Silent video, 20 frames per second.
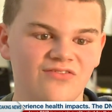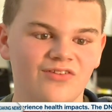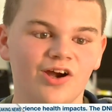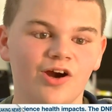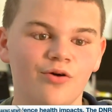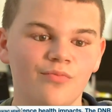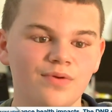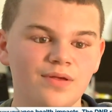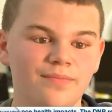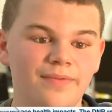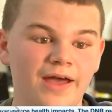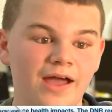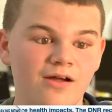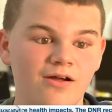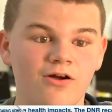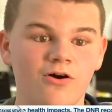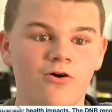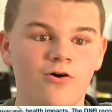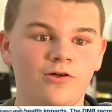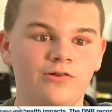and then I'll be
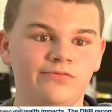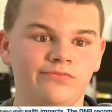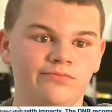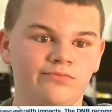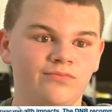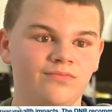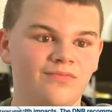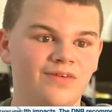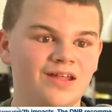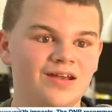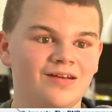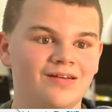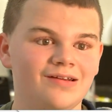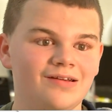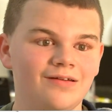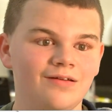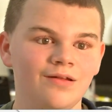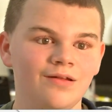back on, and